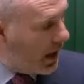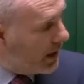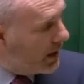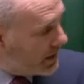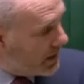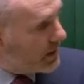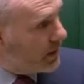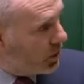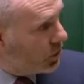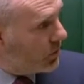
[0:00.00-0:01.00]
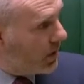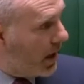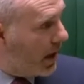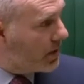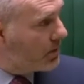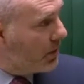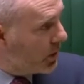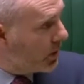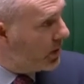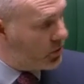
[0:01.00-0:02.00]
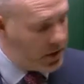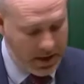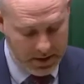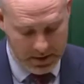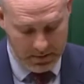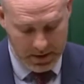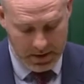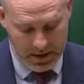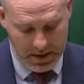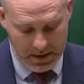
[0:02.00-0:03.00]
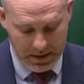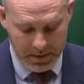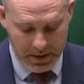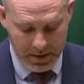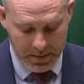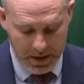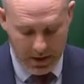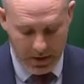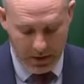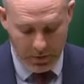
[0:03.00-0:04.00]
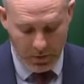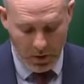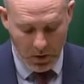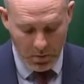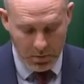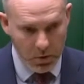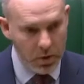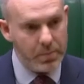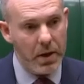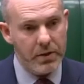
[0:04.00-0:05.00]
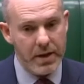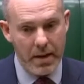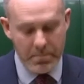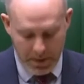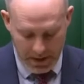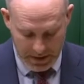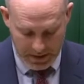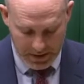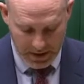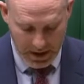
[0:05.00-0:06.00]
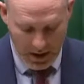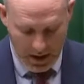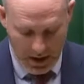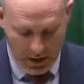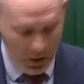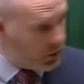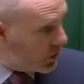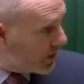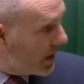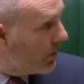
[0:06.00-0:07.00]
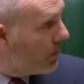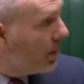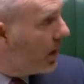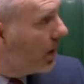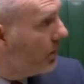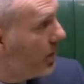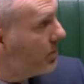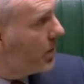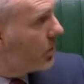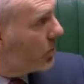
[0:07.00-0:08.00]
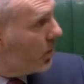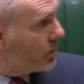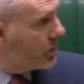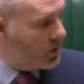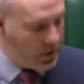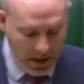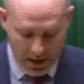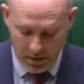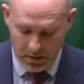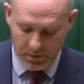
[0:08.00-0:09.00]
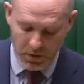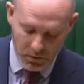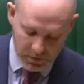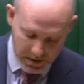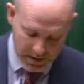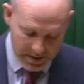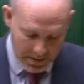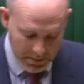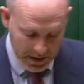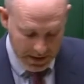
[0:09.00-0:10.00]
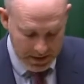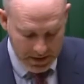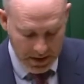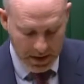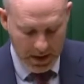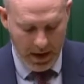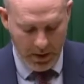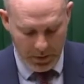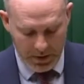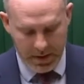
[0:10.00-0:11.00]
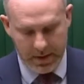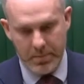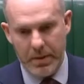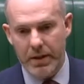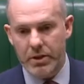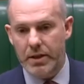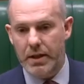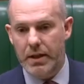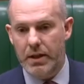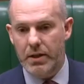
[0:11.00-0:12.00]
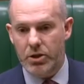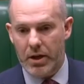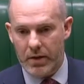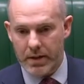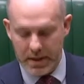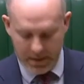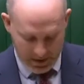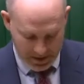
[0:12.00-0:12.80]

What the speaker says: And this is an issue that has much interest, Mr. Deputy Speaker, from cross-party MPs, not just here in Parliament, but across the UK in the devolved assemblies, health and disability charities and